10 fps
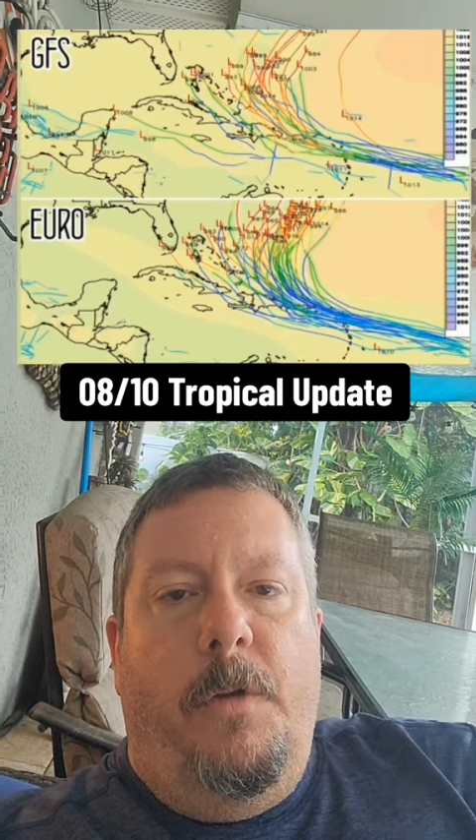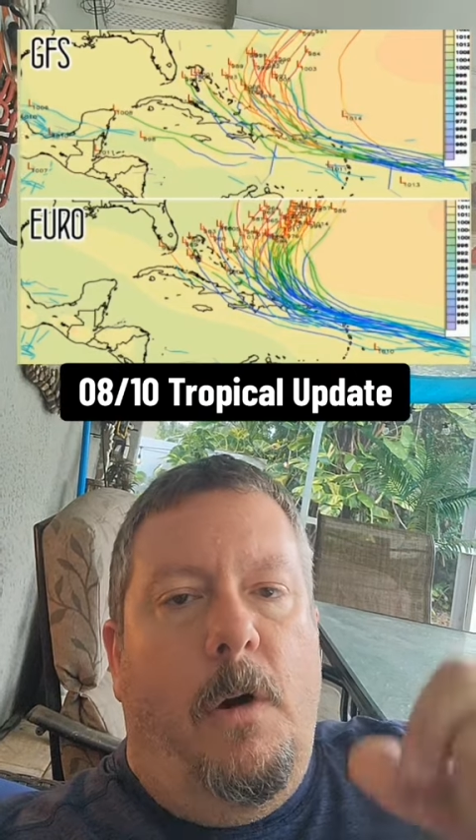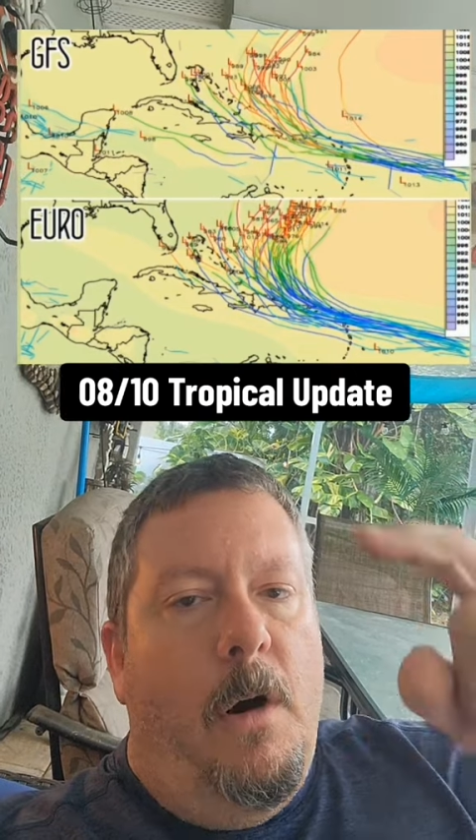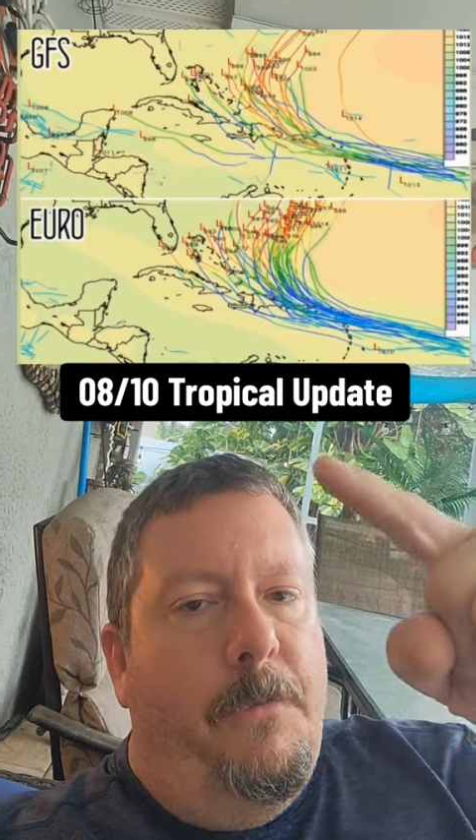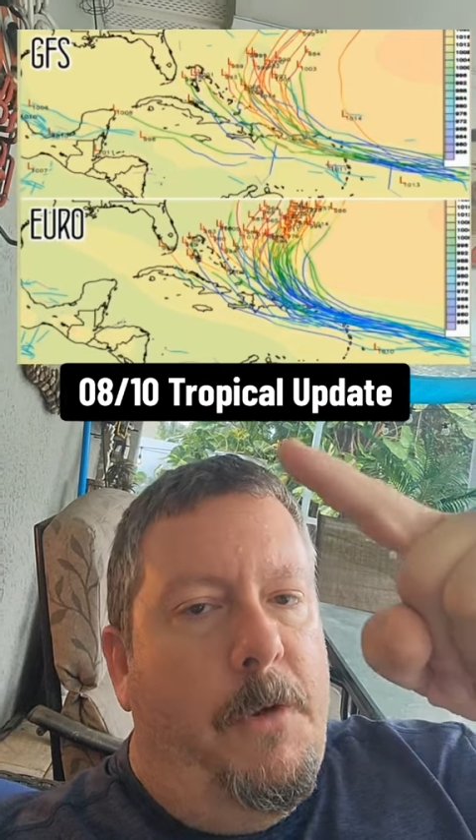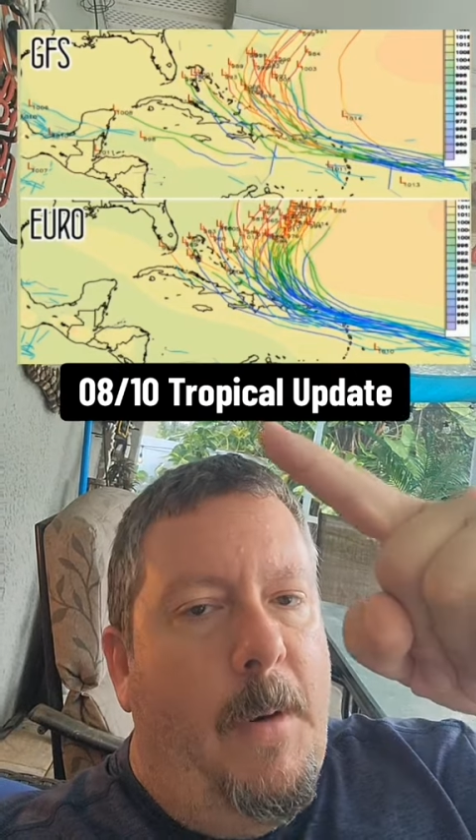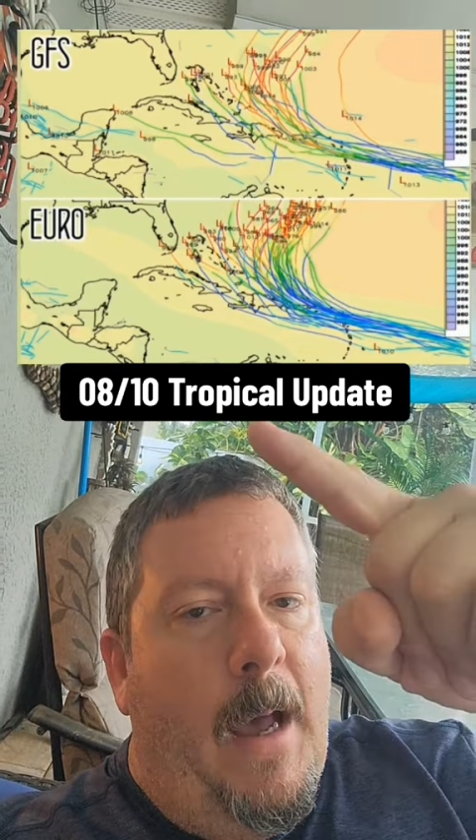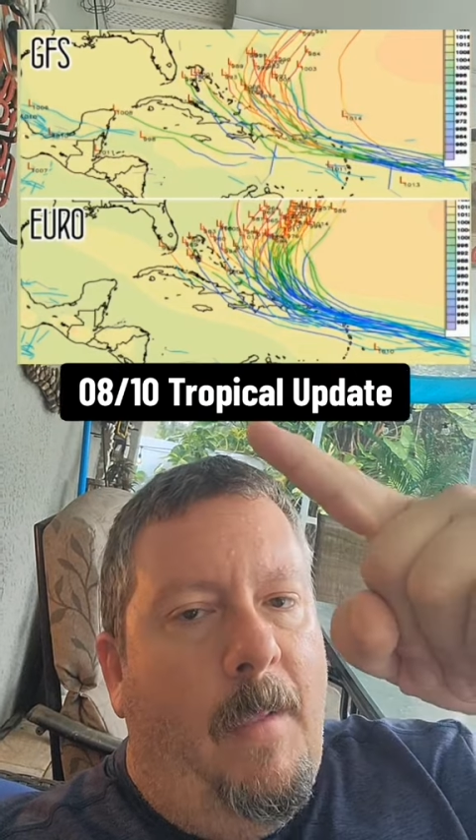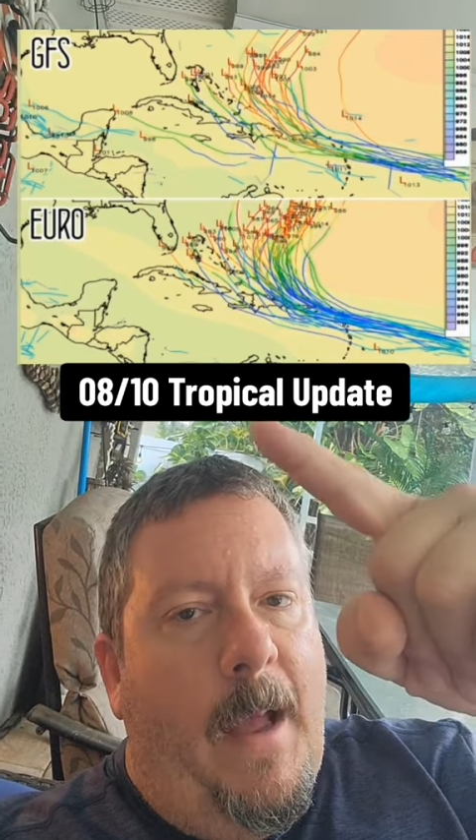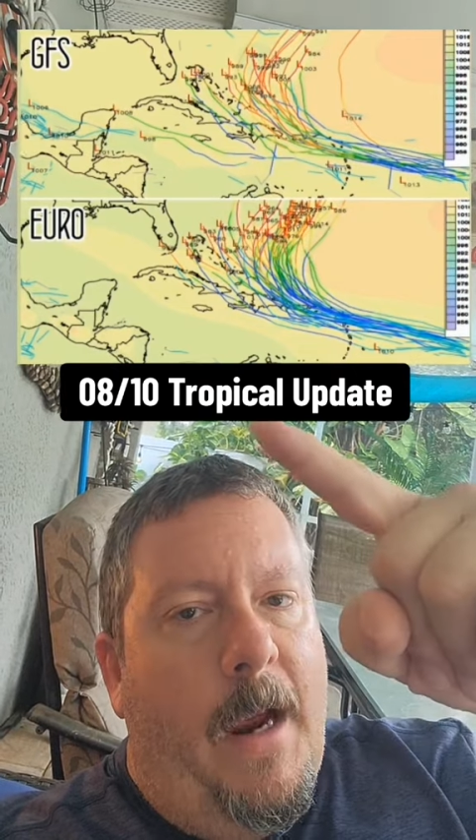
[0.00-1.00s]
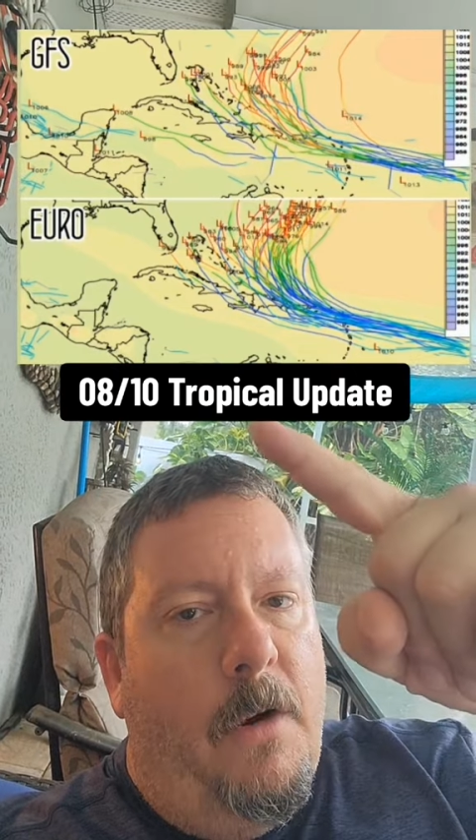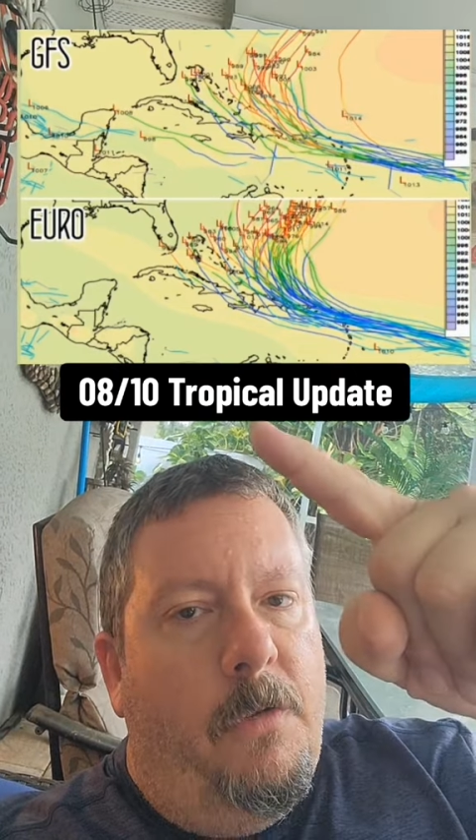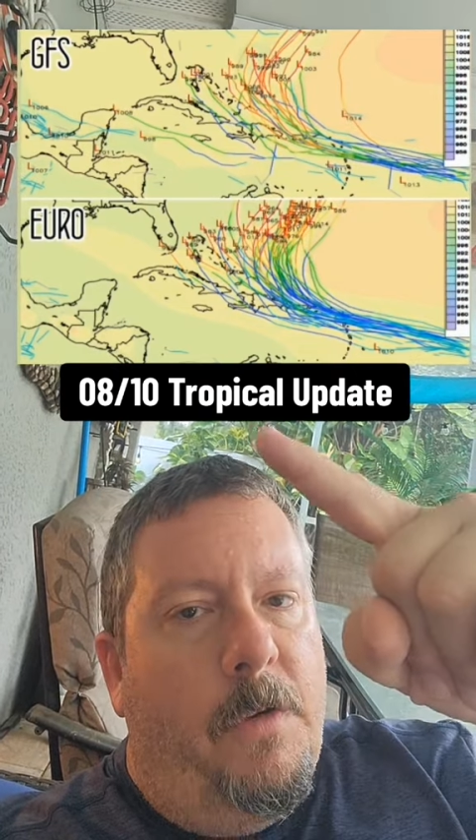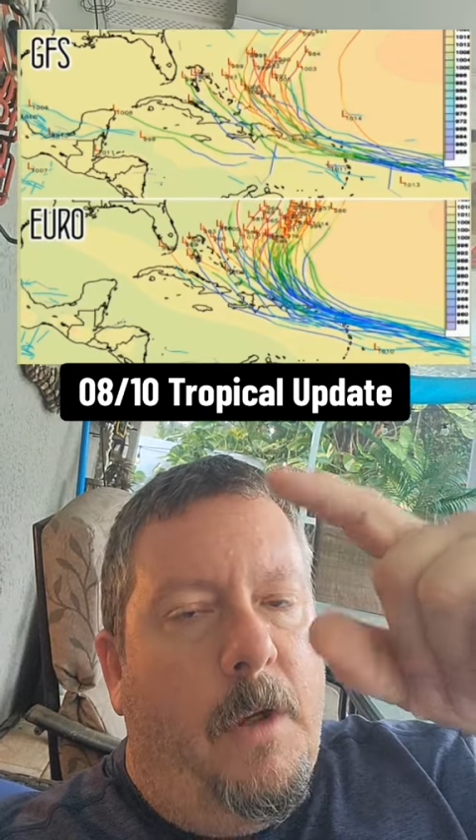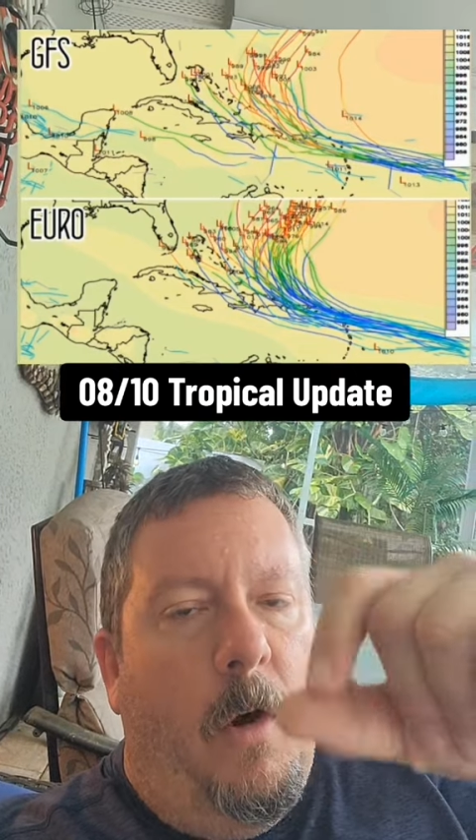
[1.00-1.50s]
There are a few
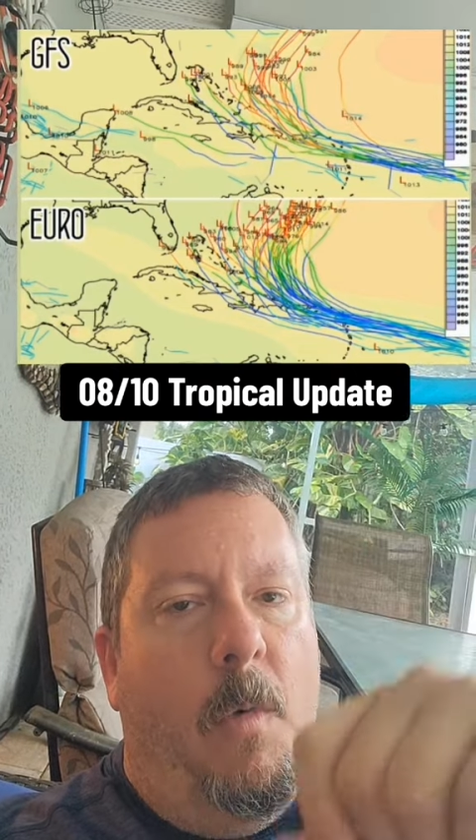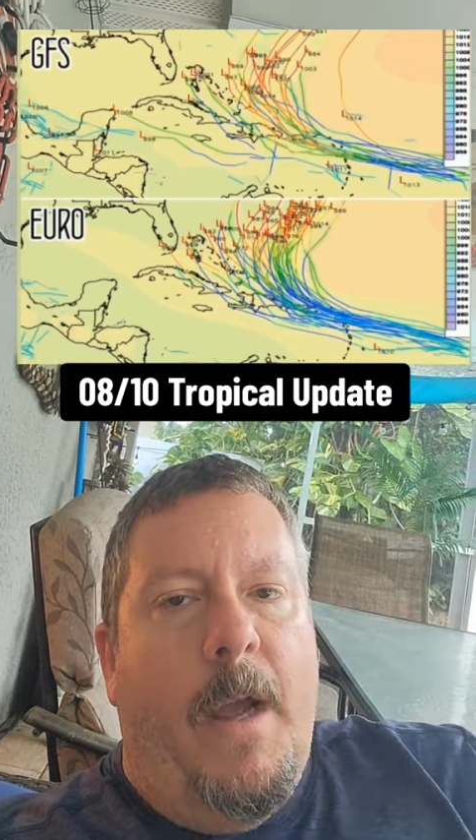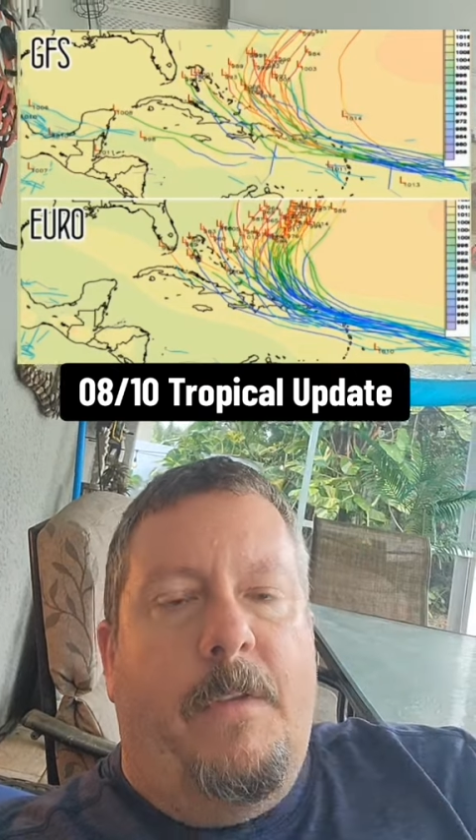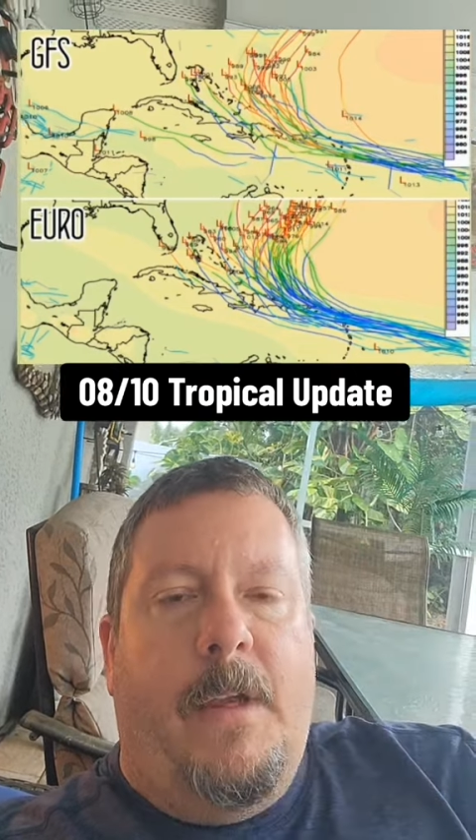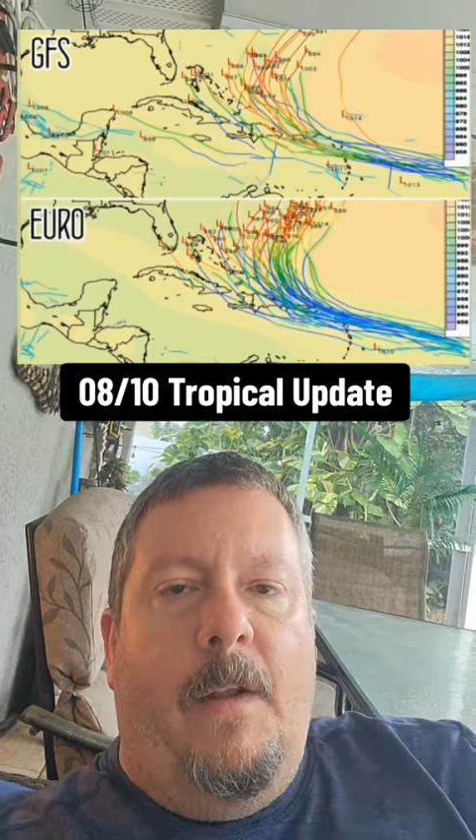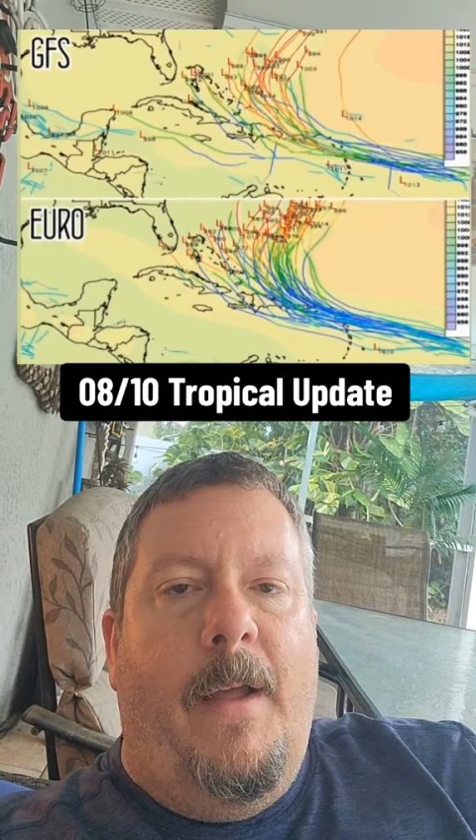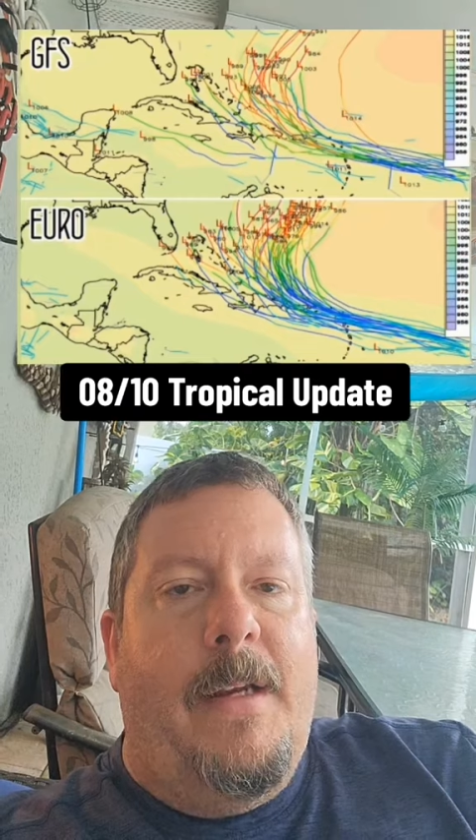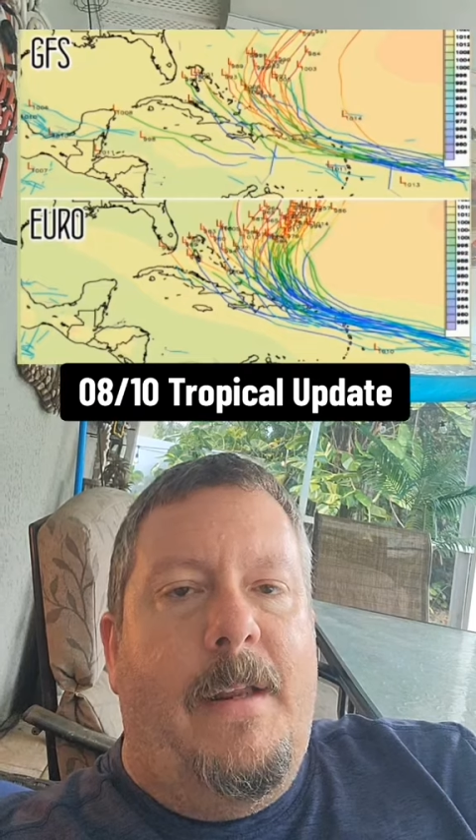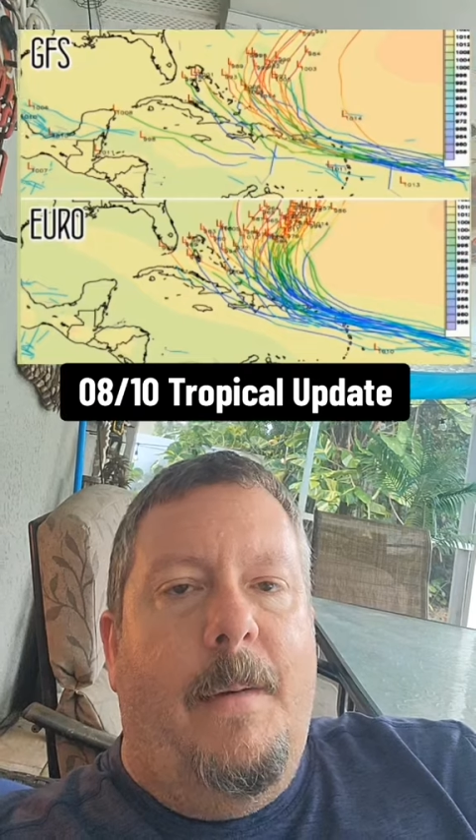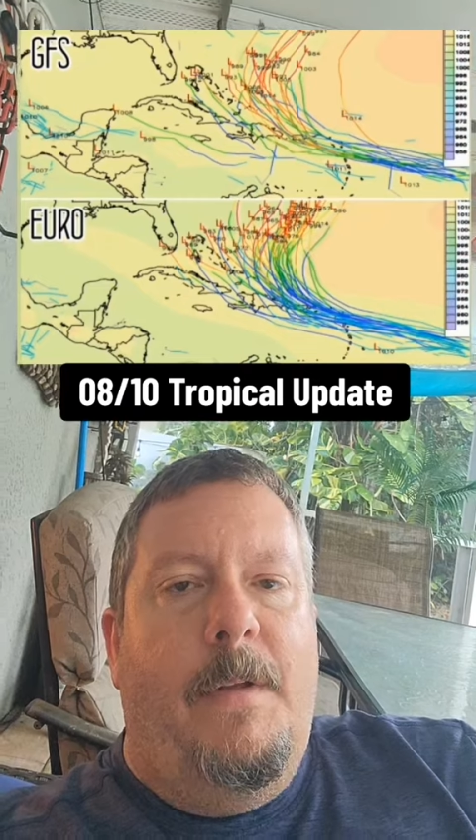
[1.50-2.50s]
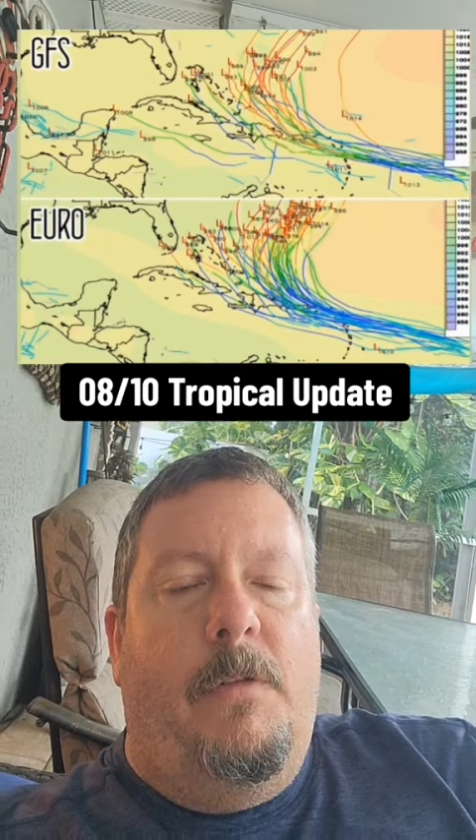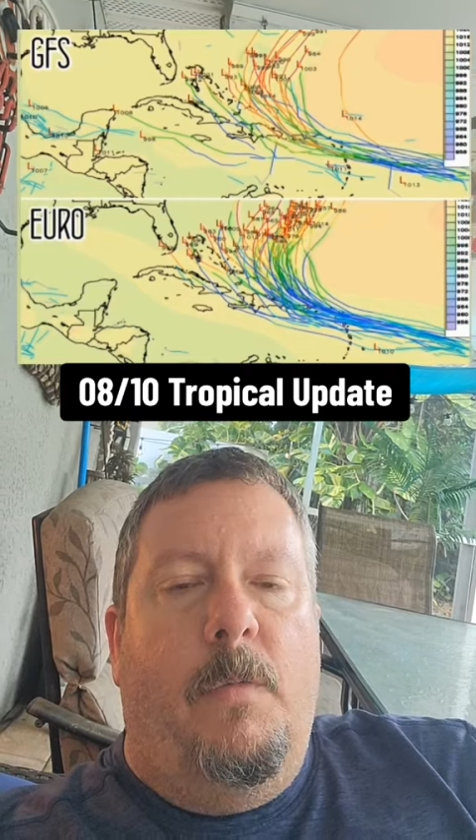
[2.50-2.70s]
outliers that go west, kind of like Debbie.